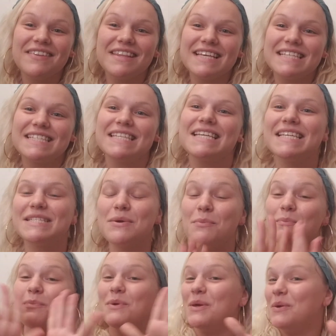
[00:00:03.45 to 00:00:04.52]
This is
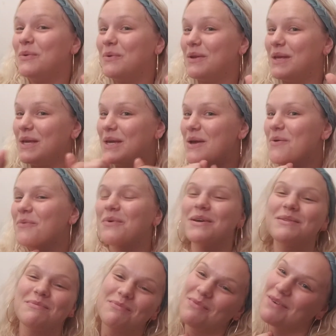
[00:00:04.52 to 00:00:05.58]
Beauty
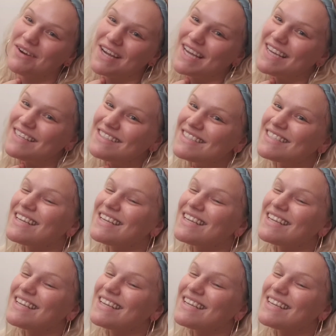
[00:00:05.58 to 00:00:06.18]
with Brit,